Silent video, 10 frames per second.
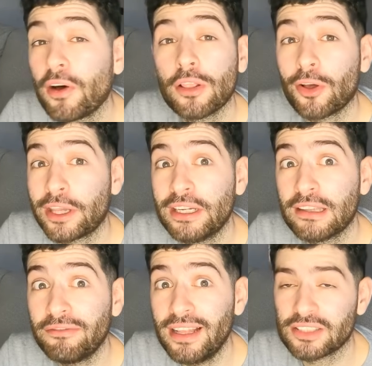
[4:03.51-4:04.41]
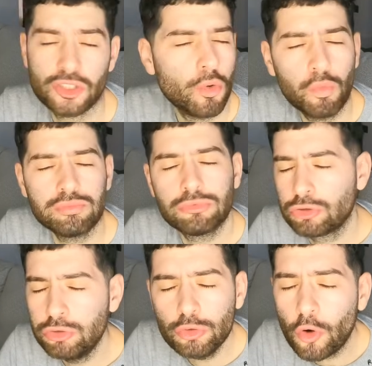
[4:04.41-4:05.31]
of unlocking a defence? So
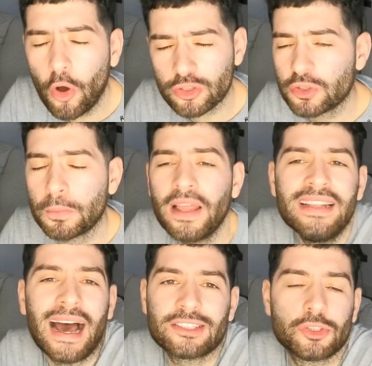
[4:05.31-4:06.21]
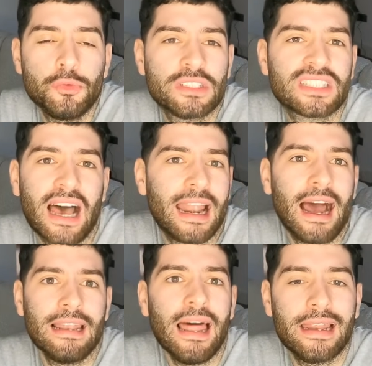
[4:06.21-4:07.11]
do not play that suicide
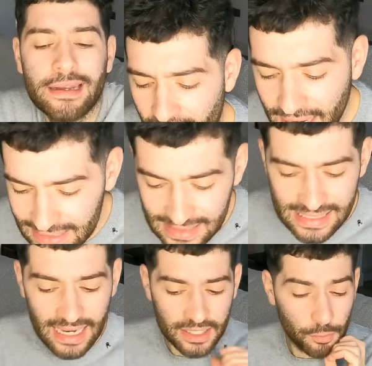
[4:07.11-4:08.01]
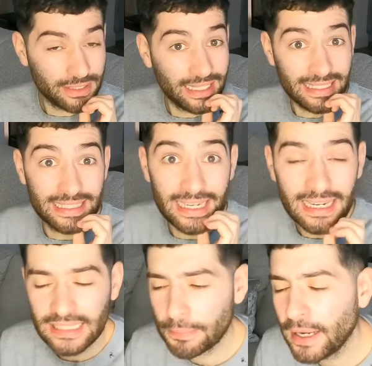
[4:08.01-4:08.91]
high line. And that's exactly what they did.
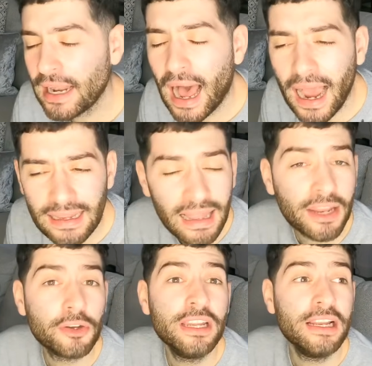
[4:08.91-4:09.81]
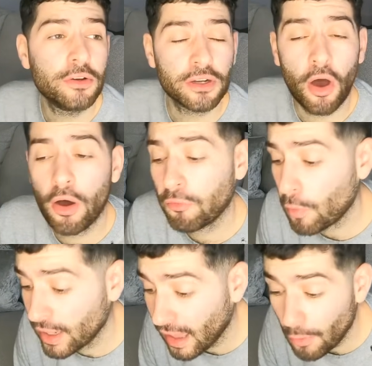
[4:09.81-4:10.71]
They played a high line nearly on the
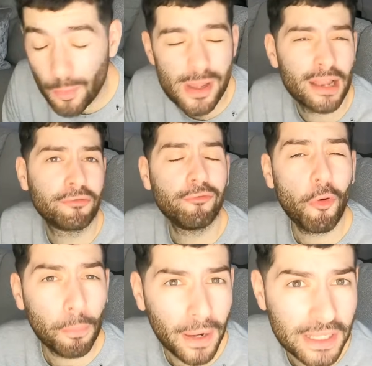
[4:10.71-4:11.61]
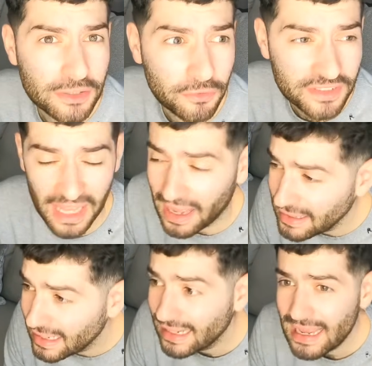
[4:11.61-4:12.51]
halfway line where we had 4 players
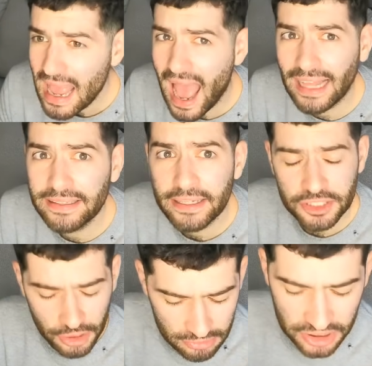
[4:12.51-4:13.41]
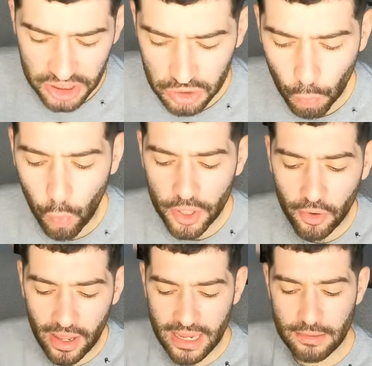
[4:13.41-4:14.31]
offside, and Chelsea just were
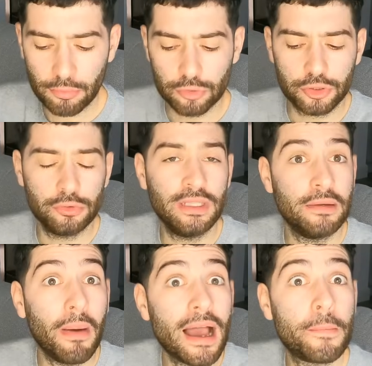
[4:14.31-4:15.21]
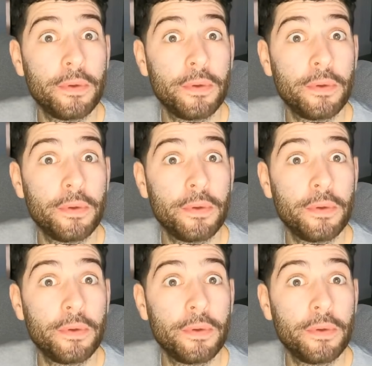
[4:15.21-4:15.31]
not able to, in my